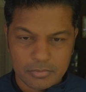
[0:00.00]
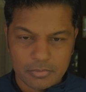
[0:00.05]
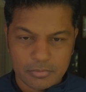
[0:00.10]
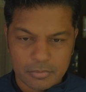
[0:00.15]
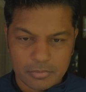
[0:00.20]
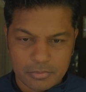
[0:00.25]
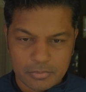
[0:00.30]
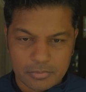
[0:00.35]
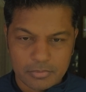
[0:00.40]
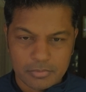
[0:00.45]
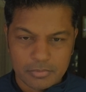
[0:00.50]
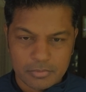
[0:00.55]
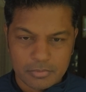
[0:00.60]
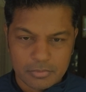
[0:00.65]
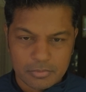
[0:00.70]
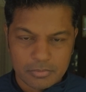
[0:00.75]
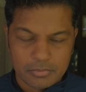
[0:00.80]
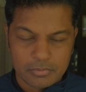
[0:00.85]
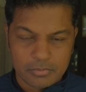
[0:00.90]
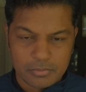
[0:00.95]

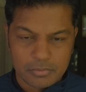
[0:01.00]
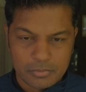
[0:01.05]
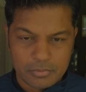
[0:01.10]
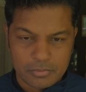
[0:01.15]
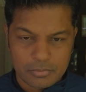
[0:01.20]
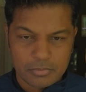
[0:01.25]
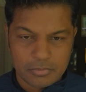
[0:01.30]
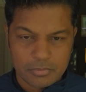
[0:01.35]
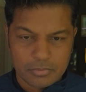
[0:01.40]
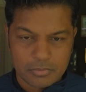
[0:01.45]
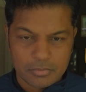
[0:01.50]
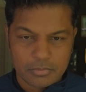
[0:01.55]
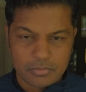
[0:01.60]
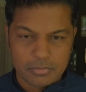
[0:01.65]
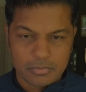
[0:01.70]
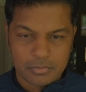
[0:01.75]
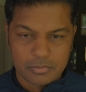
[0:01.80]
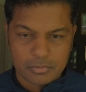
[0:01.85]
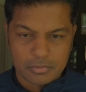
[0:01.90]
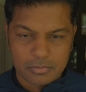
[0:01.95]

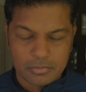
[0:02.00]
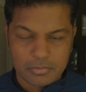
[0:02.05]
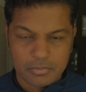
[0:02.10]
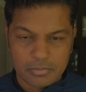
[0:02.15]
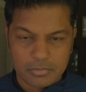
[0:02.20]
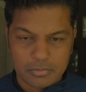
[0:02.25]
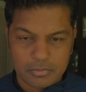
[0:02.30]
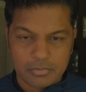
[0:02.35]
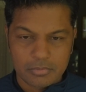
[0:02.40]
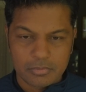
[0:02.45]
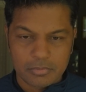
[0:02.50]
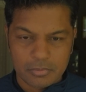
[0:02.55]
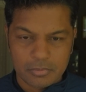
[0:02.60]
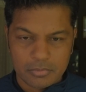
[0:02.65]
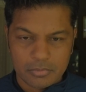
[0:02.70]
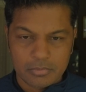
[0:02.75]
(not speaking)